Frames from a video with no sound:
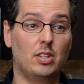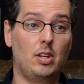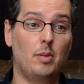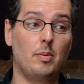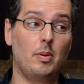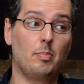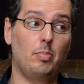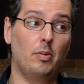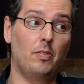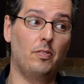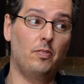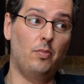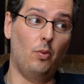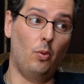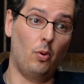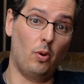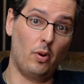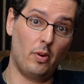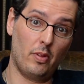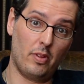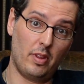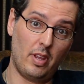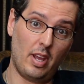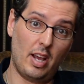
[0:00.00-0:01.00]
to come here
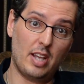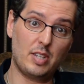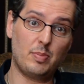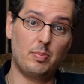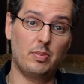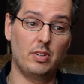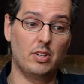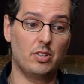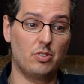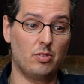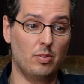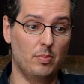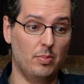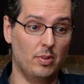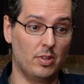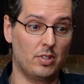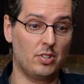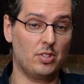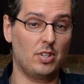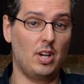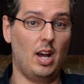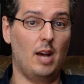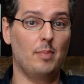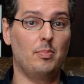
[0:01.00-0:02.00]
before the Aspidistra
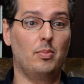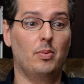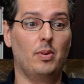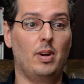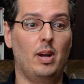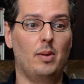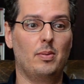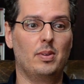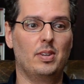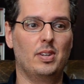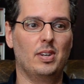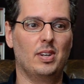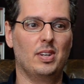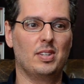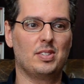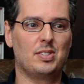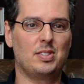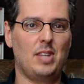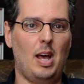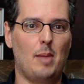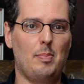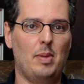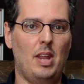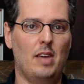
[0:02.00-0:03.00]
Bookshop, where I would
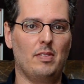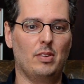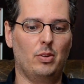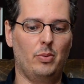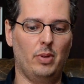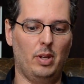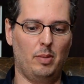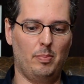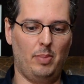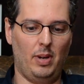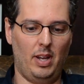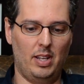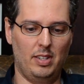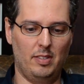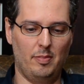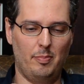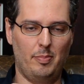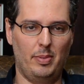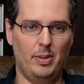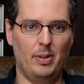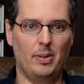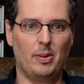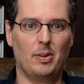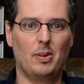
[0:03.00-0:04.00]
stop and have a quick pint of
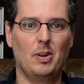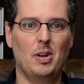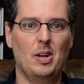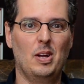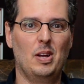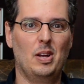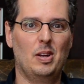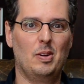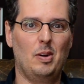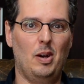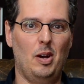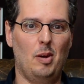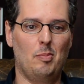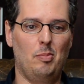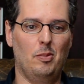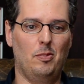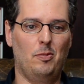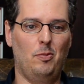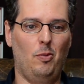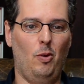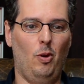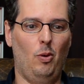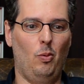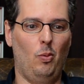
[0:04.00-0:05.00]
beer
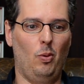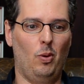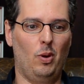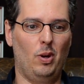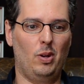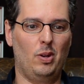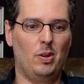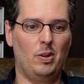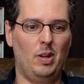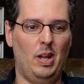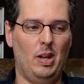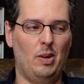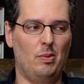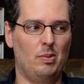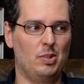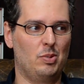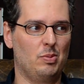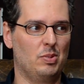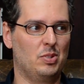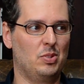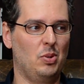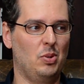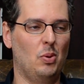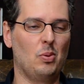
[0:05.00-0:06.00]
before work, which
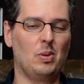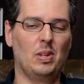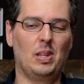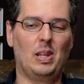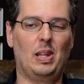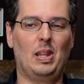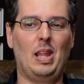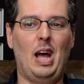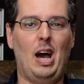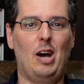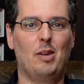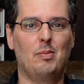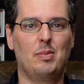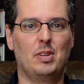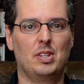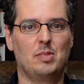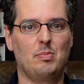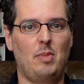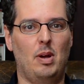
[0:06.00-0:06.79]
was totally allowed because